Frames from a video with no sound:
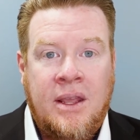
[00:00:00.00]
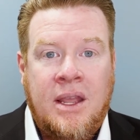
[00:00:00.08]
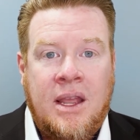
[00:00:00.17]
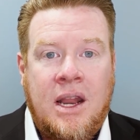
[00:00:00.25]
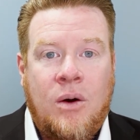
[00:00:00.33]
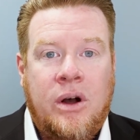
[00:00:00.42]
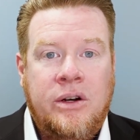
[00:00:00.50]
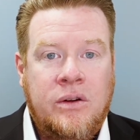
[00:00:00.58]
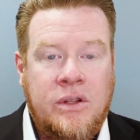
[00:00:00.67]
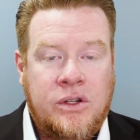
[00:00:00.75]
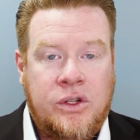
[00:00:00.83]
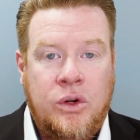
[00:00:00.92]
Now, under
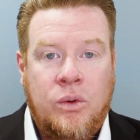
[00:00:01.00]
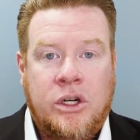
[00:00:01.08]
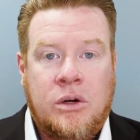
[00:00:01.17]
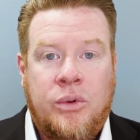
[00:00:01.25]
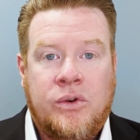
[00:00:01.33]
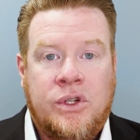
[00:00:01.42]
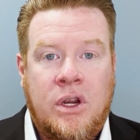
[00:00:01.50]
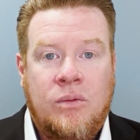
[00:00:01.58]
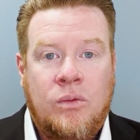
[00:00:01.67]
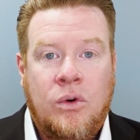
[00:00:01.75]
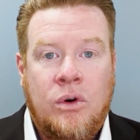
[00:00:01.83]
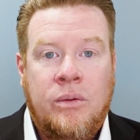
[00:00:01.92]
this
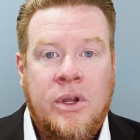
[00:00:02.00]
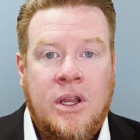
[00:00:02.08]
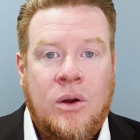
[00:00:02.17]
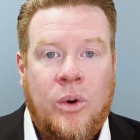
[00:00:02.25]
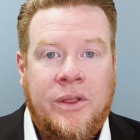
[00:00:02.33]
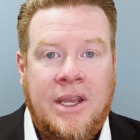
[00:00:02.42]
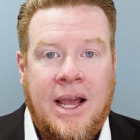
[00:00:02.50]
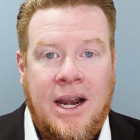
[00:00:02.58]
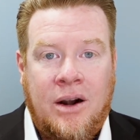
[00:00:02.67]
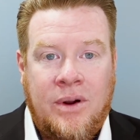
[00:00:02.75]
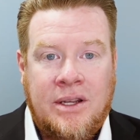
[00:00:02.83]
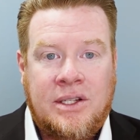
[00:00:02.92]
200% rule, what the
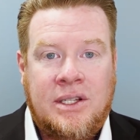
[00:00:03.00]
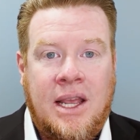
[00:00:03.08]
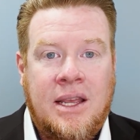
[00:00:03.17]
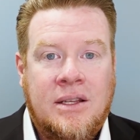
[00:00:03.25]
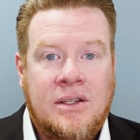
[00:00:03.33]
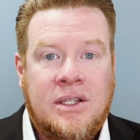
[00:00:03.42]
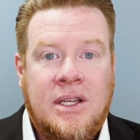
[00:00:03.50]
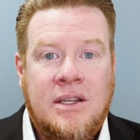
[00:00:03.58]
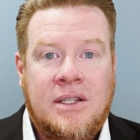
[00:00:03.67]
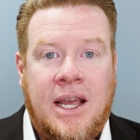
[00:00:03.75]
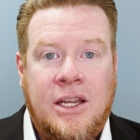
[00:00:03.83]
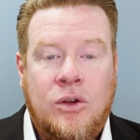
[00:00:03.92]
IRS says
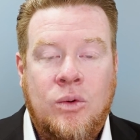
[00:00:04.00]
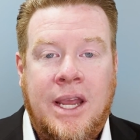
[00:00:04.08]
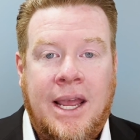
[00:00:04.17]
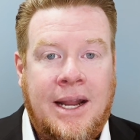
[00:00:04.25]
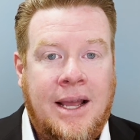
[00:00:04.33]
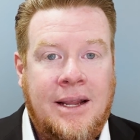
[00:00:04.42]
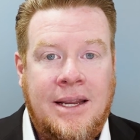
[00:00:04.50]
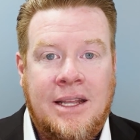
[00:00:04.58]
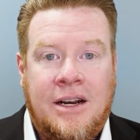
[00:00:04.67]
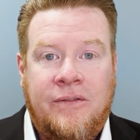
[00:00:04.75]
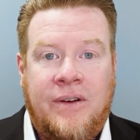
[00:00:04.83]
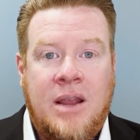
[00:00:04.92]
is that you cannot
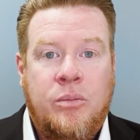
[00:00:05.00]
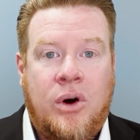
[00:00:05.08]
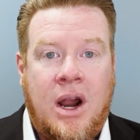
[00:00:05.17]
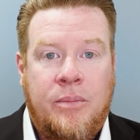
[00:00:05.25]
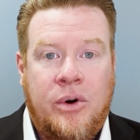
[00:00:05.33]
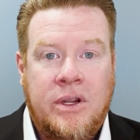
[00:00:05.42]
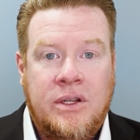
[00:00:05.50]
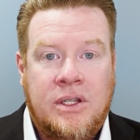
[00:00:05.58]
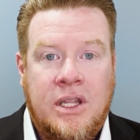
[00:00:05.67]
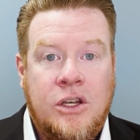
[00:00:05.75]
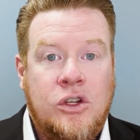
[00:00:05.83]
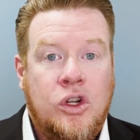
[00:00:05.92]
identify properties
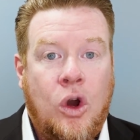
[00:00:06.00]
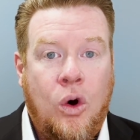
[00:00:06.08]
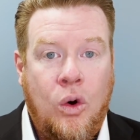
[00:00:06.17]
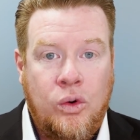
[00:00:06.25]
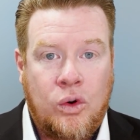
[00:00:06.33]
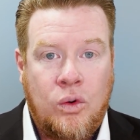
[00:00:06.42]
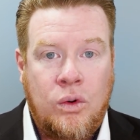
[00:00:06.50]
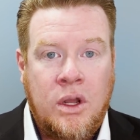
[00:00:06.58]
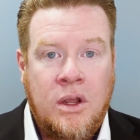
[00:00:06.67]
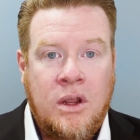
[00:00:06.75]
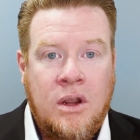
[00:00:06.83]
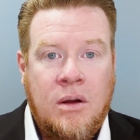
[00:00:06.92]
that total
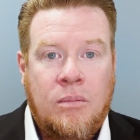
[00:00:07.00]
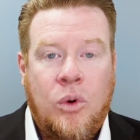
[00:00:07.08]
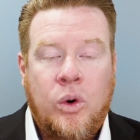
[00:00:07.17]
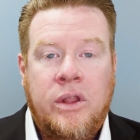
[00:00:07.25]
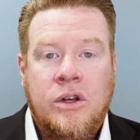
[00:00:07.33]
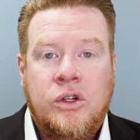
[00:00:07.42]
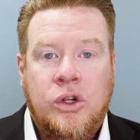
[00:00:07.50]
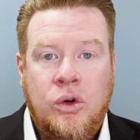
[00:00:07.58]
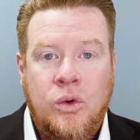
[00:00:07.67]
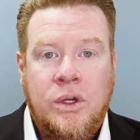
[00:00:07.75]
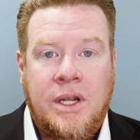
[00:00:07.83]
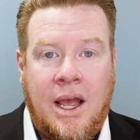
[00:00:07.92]
more than
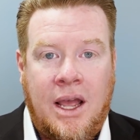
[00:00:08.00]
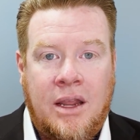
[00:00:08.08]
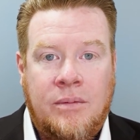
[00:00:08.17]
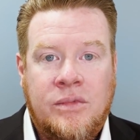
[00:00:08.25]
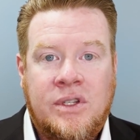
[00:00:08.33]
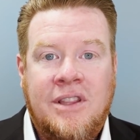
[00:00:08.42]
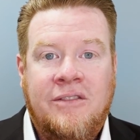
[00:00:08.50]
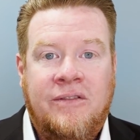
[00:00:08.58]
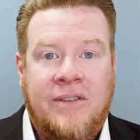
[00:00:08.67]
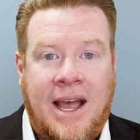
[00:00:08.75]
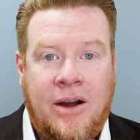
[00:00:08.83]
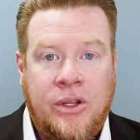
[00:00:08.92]
2 times the
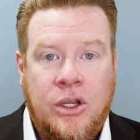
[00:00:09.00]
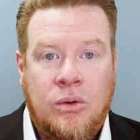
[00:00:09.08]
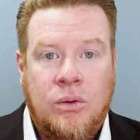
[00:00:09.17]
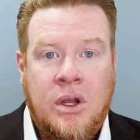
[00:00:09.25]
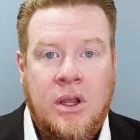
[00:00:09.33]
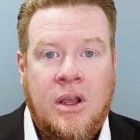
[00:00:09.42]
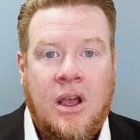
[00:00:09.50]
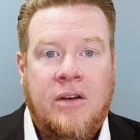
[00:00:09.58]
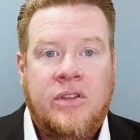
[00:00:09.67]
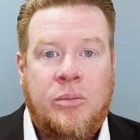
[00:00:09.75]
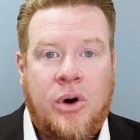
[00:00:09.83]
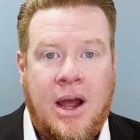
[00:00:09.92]
value
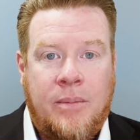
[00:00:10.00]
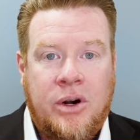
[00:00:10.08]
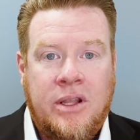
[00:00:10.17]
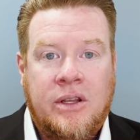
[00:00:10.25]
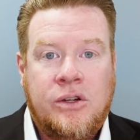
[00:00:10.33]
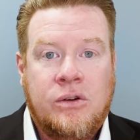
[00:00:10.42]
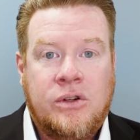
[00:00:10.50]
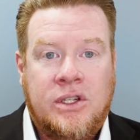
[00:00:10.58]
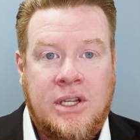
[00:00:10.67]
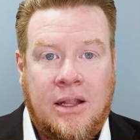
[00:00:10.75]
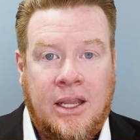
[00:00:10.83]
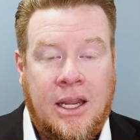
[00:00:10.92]
of the property that you're
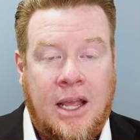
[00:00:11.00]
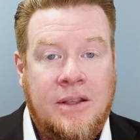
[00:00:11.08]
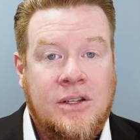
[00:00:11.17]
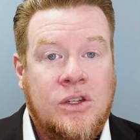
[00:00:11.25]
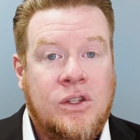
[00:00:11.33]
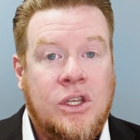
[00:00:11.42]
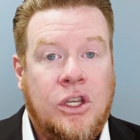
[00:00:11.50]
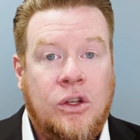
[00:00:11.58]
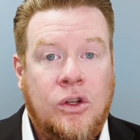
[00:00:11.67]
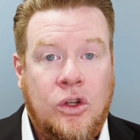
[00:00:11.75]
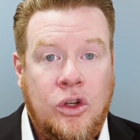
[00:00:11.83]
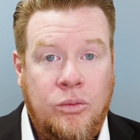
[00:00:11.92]
selling. And this is the
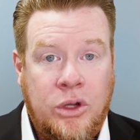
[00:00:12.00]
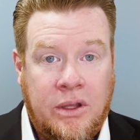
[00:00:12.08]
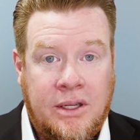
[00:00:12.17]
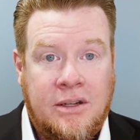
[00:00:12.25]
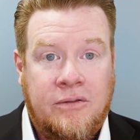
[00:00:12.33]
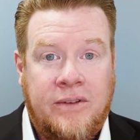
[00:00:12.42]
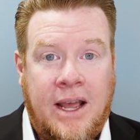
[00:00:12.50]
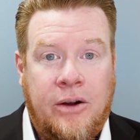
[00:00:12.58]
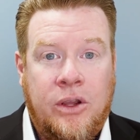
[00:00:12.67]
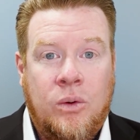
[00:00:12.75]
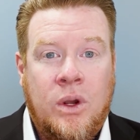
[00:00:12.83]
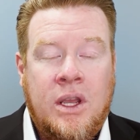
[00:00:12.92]
cumulative
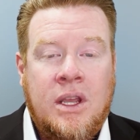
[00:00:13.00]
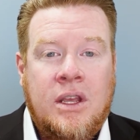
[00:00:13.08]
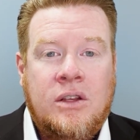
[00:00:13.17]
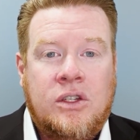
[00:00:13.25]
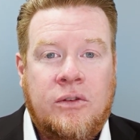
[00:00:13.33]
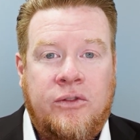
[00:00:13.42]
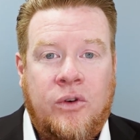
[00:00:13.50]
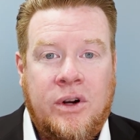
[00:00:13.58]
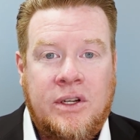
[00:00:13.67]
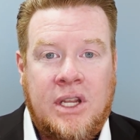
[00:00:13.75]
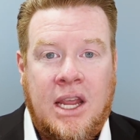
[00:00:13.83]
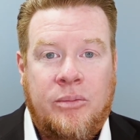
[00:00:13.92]
value. So for
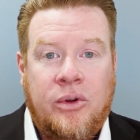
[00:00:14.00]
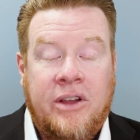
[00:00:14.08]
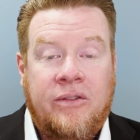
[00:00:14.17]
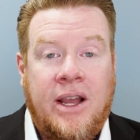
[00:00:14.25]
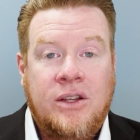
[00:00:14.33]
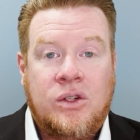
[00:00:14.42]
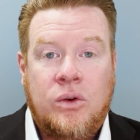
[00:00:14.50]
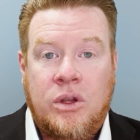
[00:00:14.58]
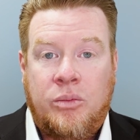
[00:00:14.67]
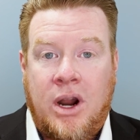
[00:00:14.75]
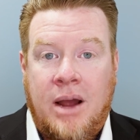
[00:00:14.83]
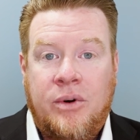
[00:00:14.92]
example, if I sold
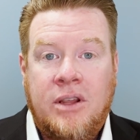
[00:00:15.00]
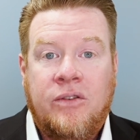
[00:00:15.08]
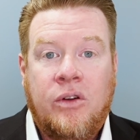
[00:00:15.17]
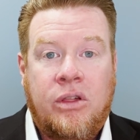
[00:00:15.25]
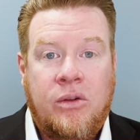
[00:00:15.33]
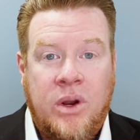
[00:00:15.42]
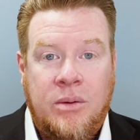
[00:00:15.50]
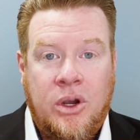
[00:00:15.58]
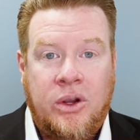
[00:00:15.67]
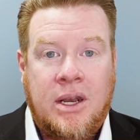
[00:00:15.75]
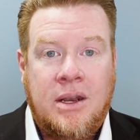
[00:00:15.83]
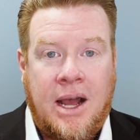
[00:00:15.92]
a property for $3
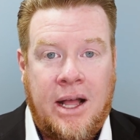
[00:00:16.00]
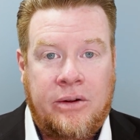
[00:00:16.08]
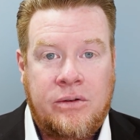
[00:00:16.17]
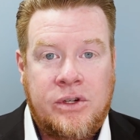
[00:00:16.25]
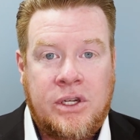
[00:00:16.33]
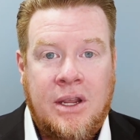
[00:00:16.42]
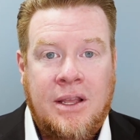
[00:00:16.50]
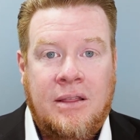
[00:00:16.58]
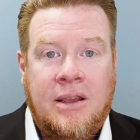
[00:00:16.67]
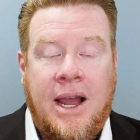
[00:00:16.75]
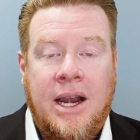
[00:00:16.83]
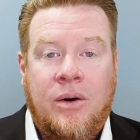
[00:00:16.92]
million,
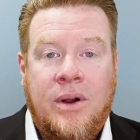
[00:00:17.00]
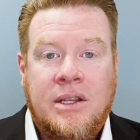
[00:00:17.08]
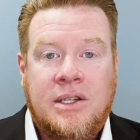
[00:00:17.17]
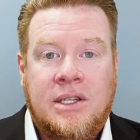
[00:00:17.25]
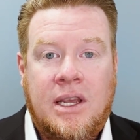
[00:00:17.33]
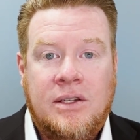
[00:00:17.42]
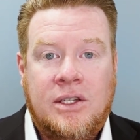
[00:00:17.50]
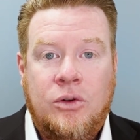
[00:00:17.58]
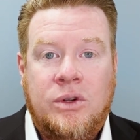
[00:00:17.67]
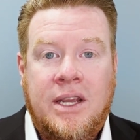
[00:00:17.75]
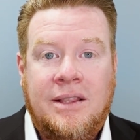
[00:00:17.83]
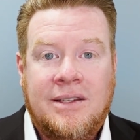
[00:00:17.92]
the IRS says
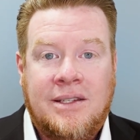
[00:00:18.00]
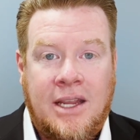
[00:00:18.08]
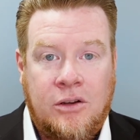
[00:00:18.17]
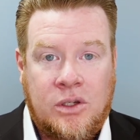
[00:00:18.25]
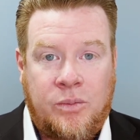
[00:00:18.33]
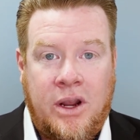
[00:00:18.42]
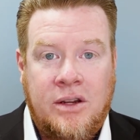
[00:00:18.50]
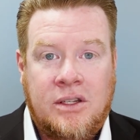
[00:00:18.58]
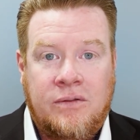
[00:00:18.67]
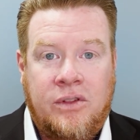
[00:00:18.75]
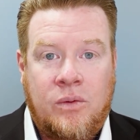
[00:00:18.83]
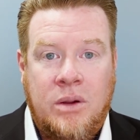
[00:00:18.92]
you take the sales price
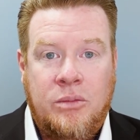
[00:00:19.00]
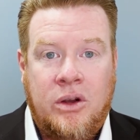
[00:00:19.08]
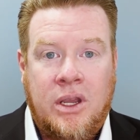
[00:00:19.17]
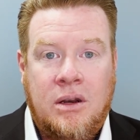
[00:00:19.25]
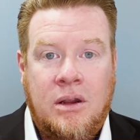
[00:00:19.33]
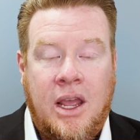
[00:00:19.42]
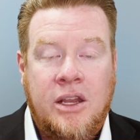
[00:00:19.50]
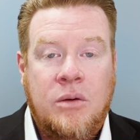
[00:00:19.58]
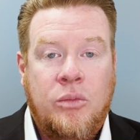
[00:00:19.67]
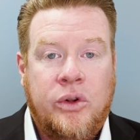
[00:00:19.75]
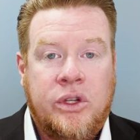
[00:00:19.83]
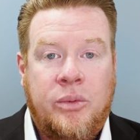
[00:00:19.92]
of $3 million and you
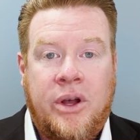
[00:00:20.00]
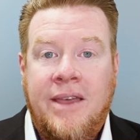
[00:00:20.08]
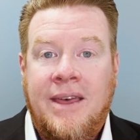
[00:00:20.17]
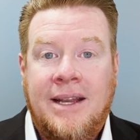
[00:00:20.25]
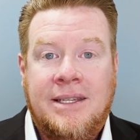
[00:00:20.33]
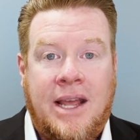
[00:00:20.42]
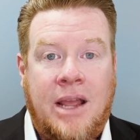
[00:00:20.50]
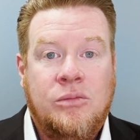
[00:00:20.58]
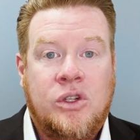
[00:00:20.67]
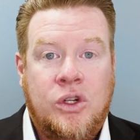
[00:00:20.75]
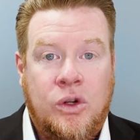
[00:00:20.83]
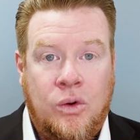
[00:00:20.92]
multiply that
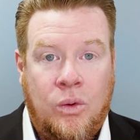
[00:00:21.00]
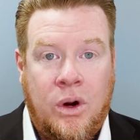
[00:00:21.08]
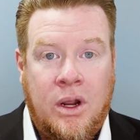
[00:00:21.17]
times 2.